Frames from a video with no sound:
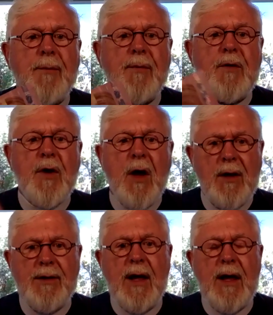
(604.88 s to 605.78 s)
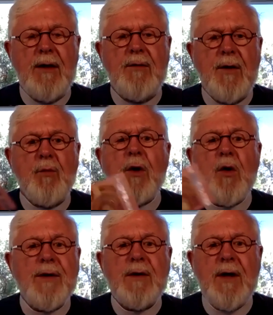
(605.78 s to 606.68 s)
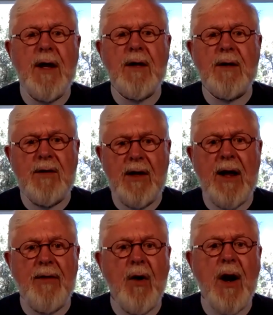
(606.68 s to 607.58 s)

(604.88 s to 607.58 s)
this holiday that we're going to take together.